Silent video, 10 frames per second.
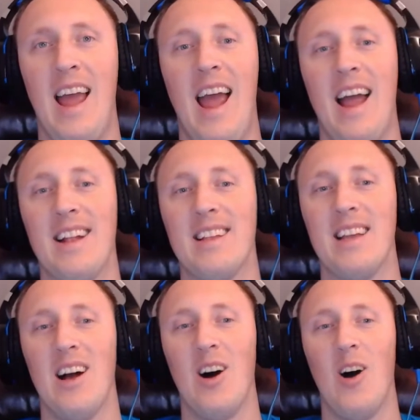and
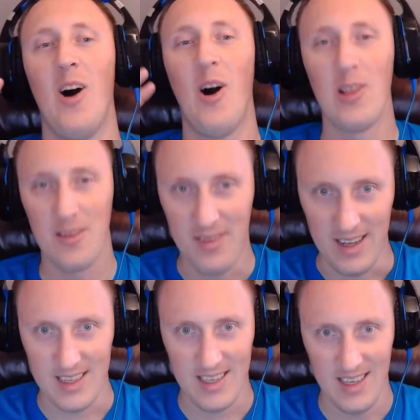all of
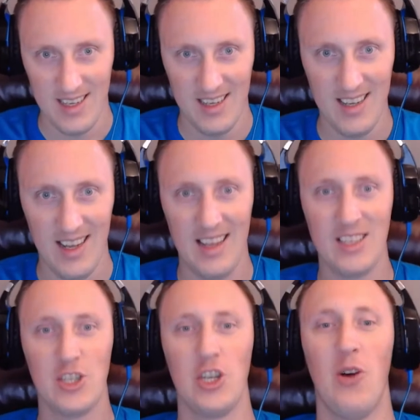it
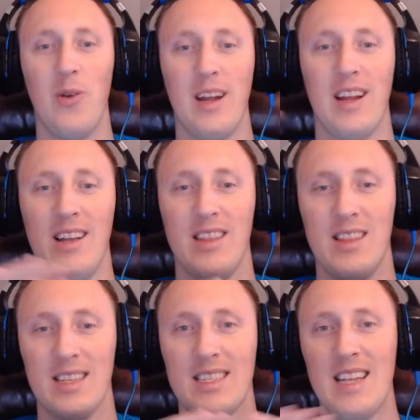is showing
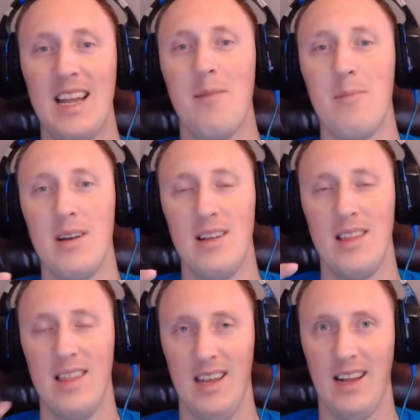the same
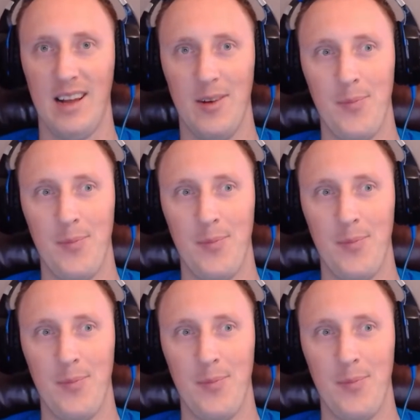thing.